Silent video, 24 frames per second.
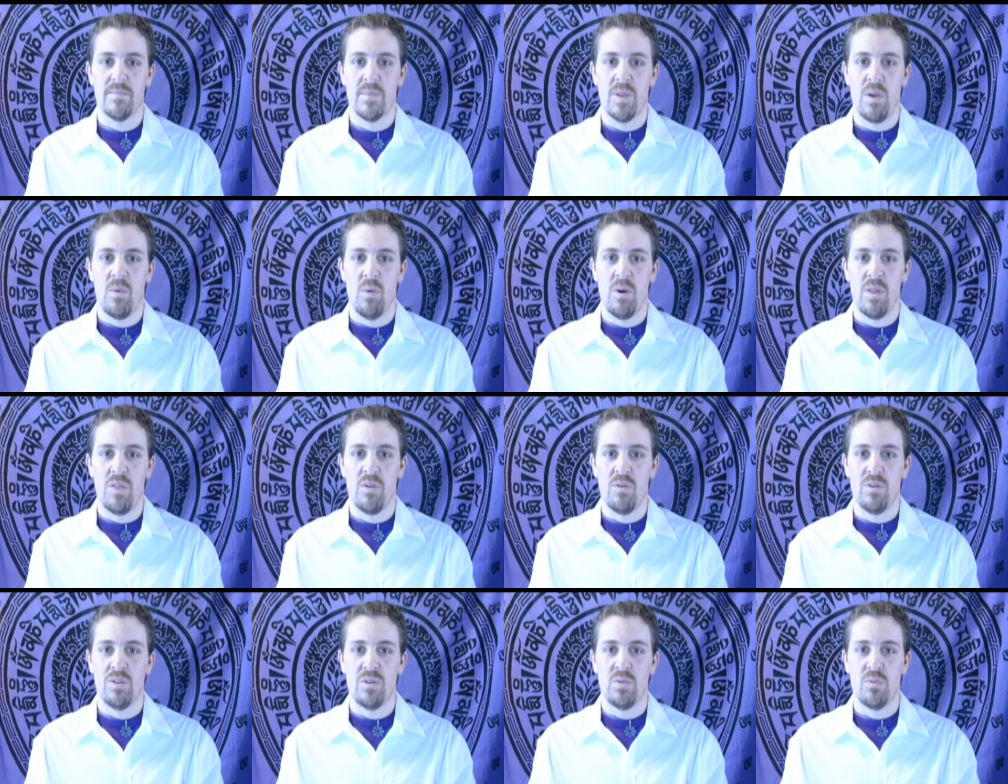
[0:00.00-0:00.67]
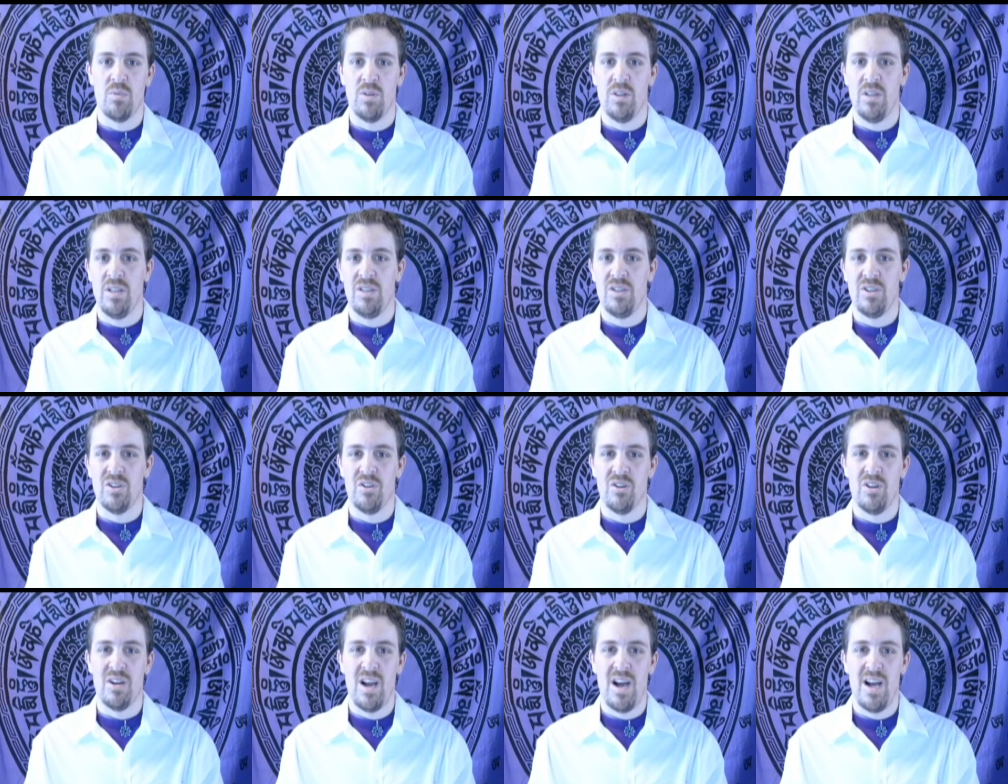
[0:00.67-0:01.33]
whether it's a
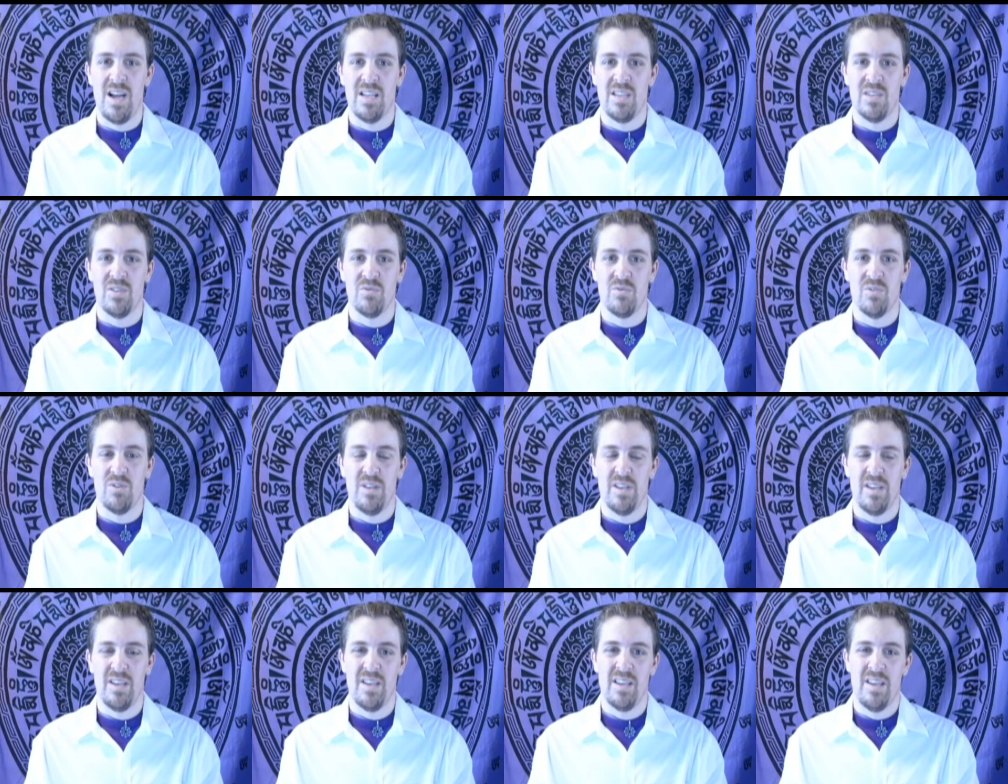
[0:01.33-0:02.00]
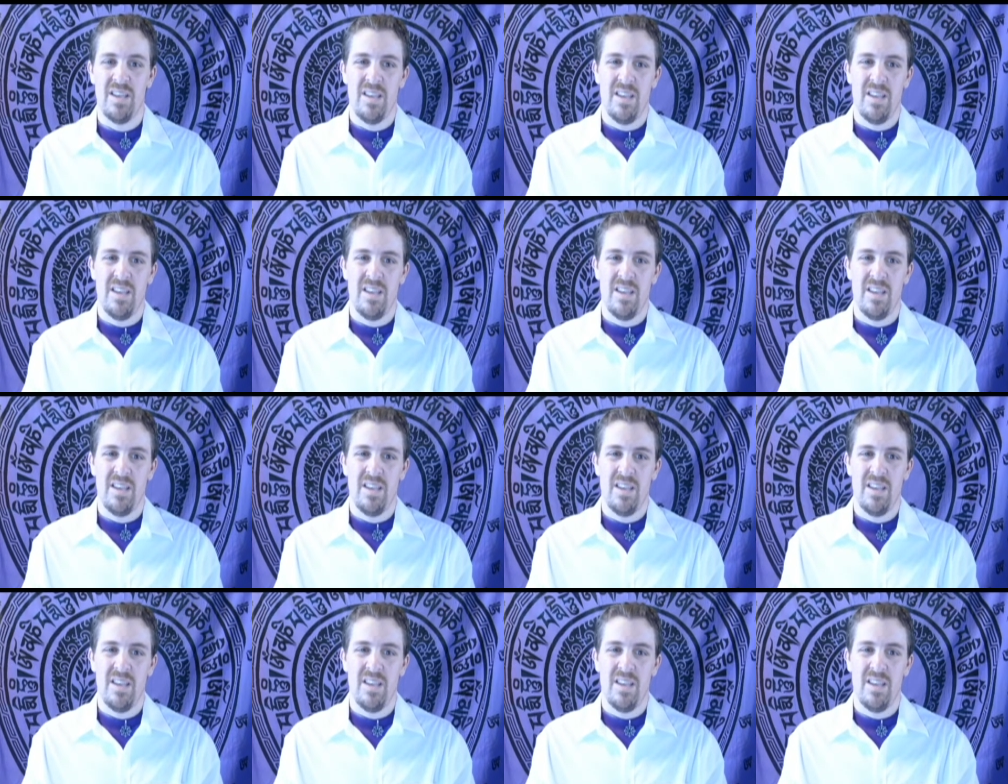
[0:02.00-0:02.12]
religion or not is really